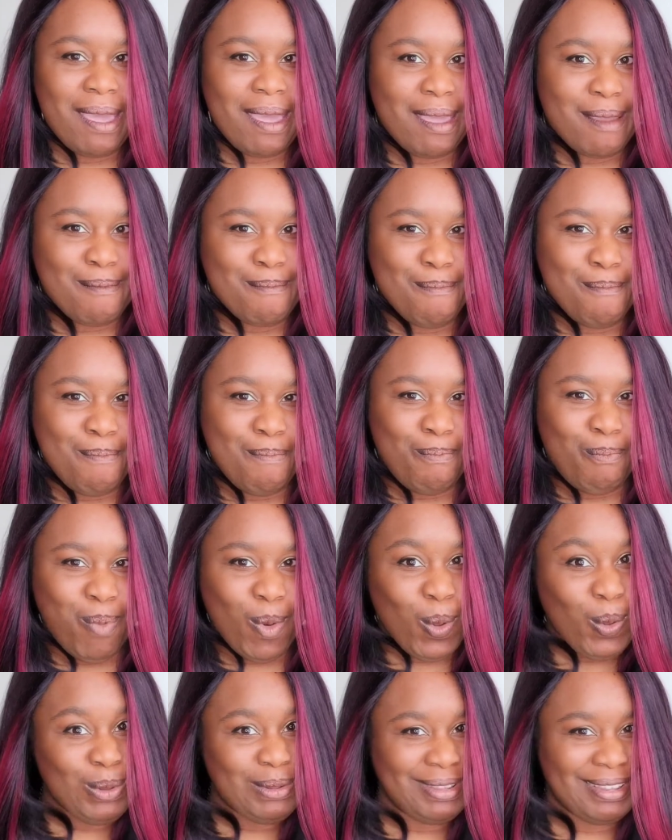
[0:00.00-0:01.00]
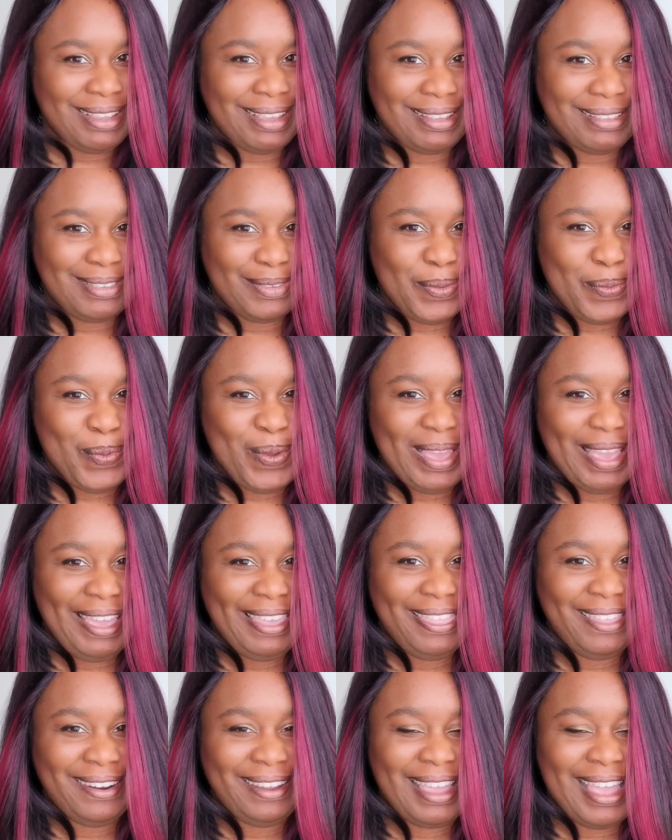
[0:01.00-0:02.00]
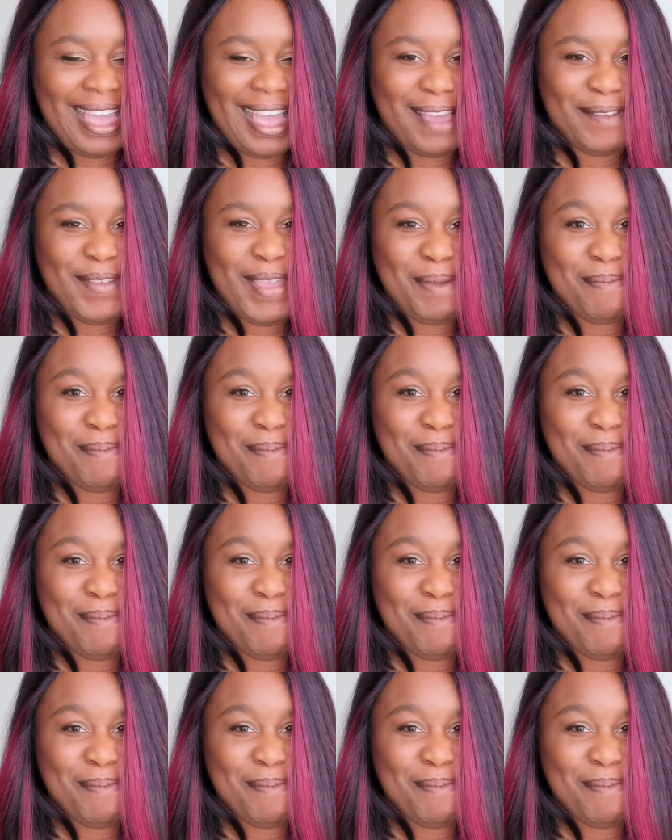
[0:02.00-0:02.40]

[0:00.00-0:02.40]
and boldest wig that I have